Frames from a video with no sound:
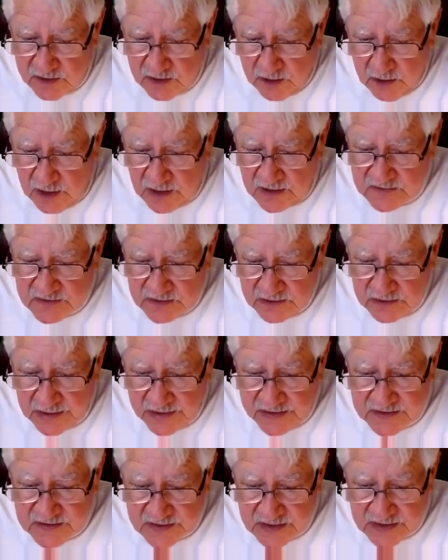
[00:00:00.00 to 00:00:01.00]
and the laws of the
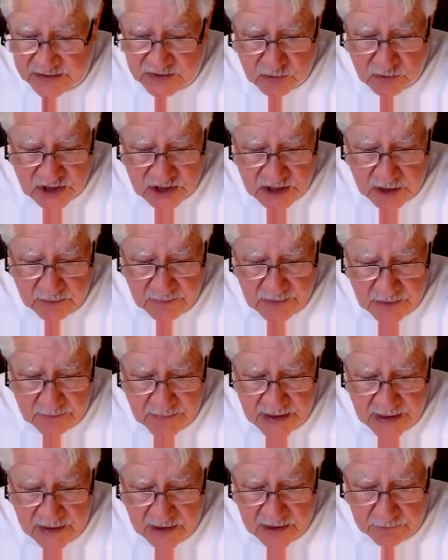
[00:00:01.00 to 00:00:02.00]
United States which shall be
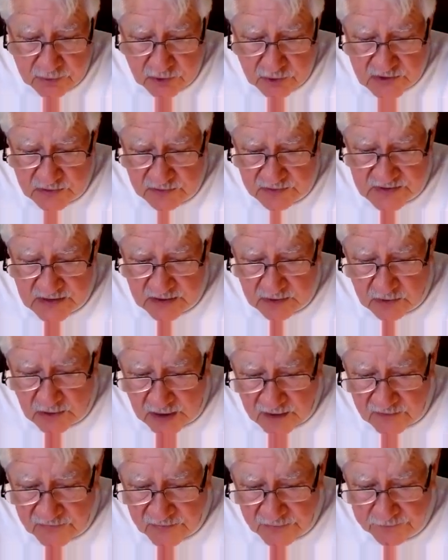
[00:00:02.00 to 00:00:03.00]
made in pursuance
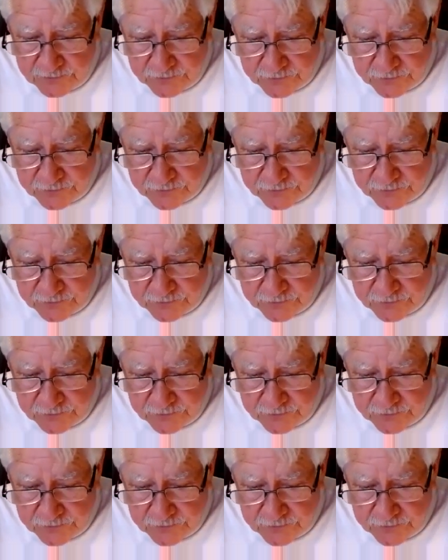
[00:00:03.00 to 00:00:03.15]
thereof,